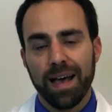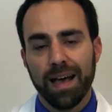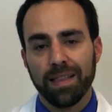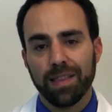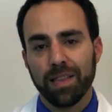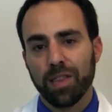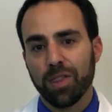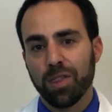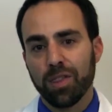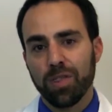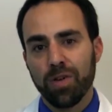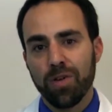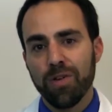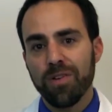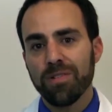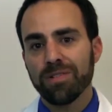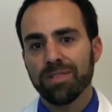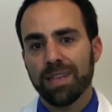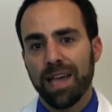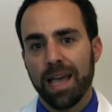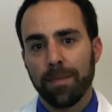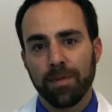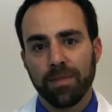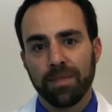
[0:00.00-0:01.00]
The third
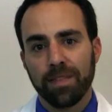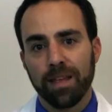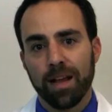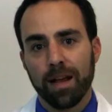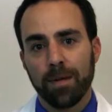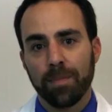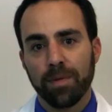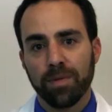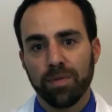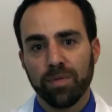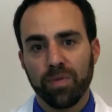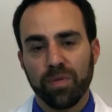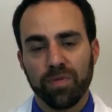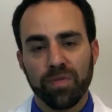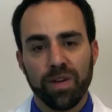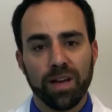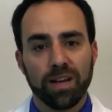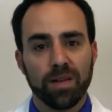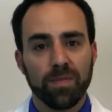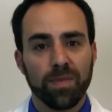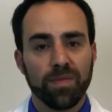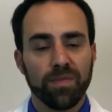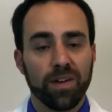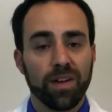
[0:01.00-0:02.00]
type of therapy we found
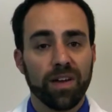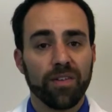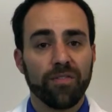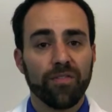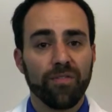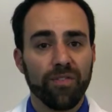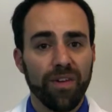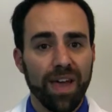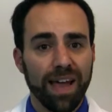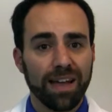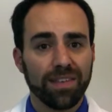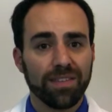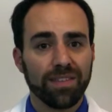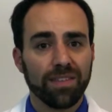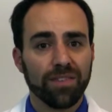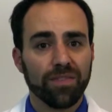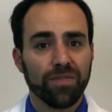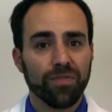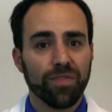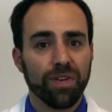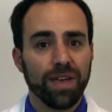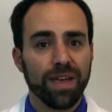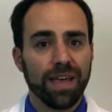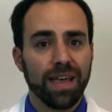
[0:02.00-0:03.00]
to be very
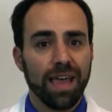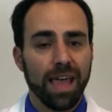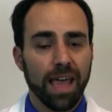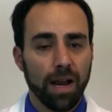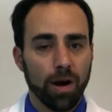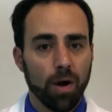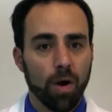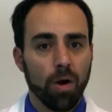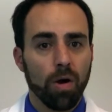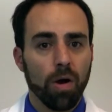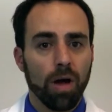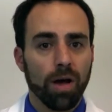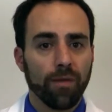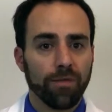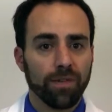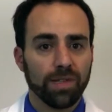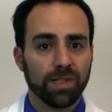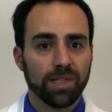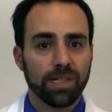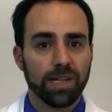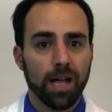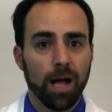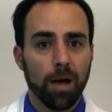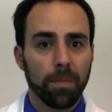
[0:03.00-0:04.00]
effective in our
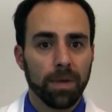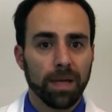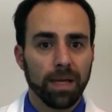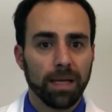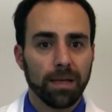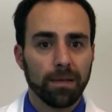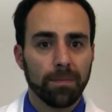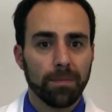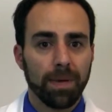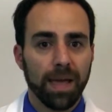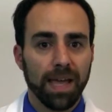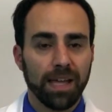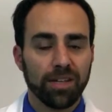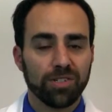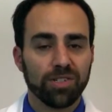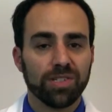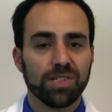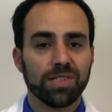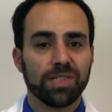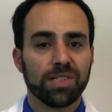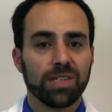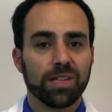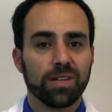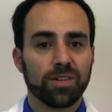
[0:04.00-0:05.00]
office in helping
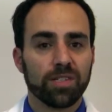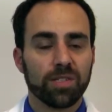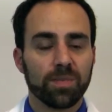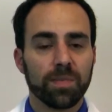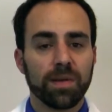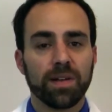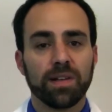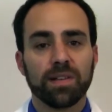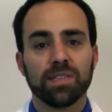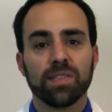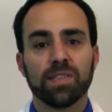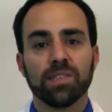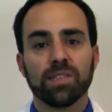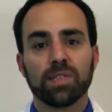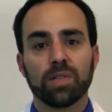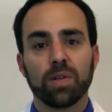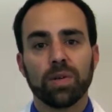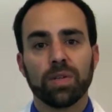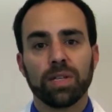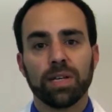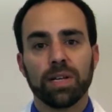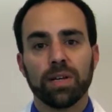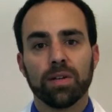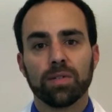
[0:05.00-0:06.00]
patients that are experiencing
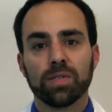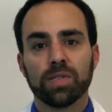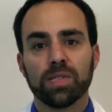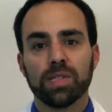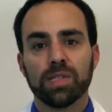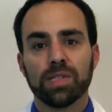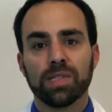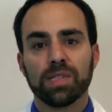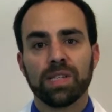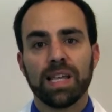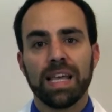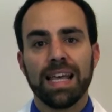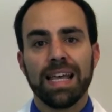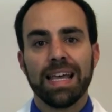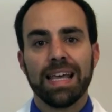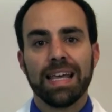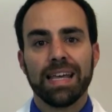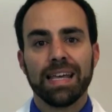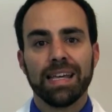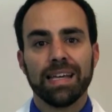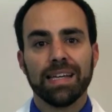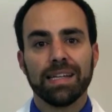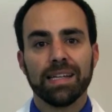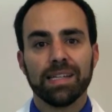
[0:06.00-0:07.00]
scoliosis
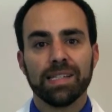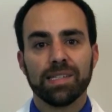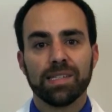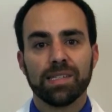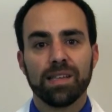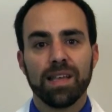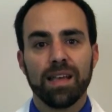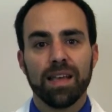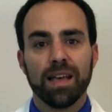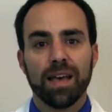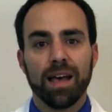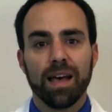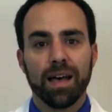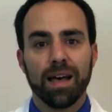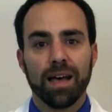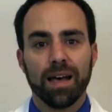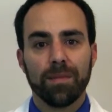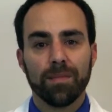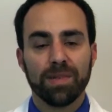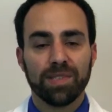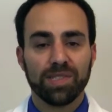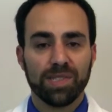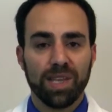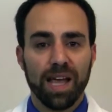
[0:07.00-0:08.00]
is
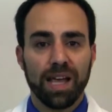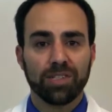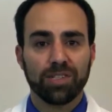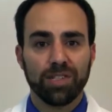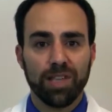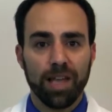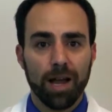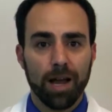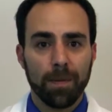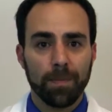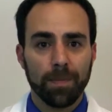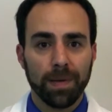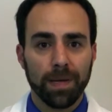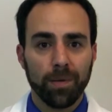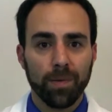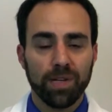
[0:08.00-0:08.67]
massage therapy.